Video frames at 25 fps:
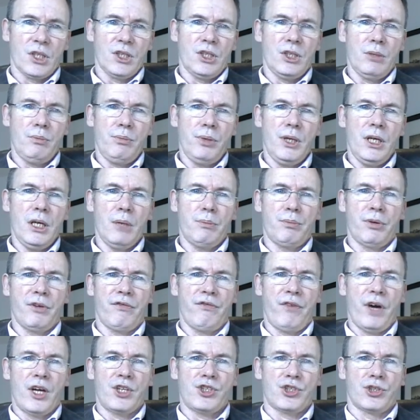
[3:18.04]
to be a
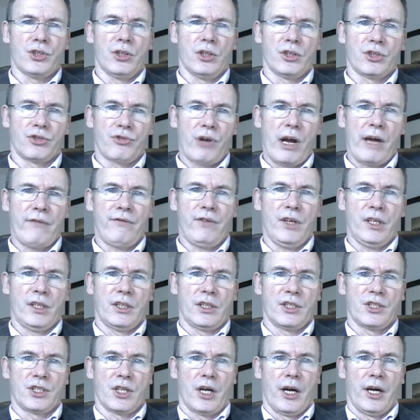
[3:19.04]
professional
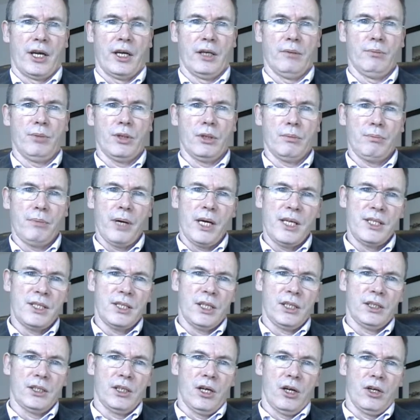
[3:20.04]
graphic designer, but a
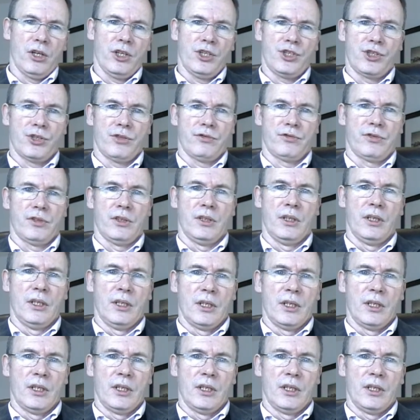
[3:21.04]
basic knowledge of